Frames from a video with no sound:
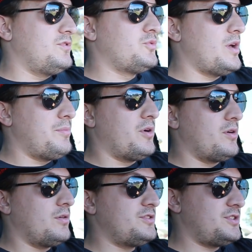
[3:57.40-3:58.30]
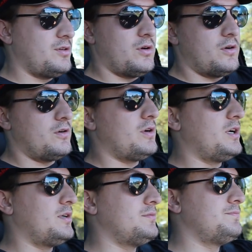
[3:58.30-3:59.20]
sway bars are
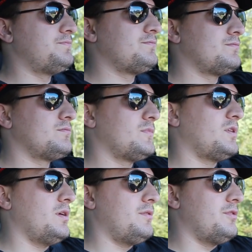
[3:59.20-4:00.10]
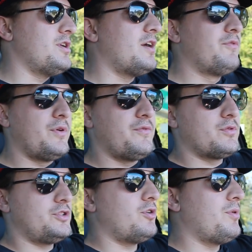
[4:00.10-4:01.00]

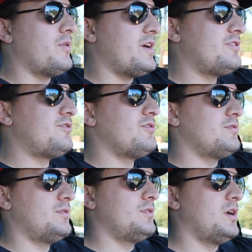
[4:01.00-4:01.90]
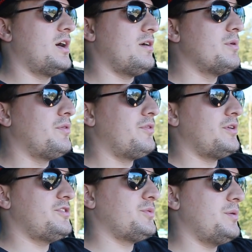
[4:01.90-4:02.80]
944 Turbo S.
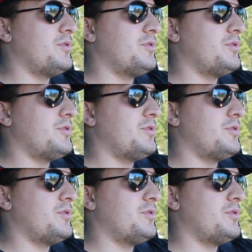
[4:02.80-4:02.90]
MO30 sway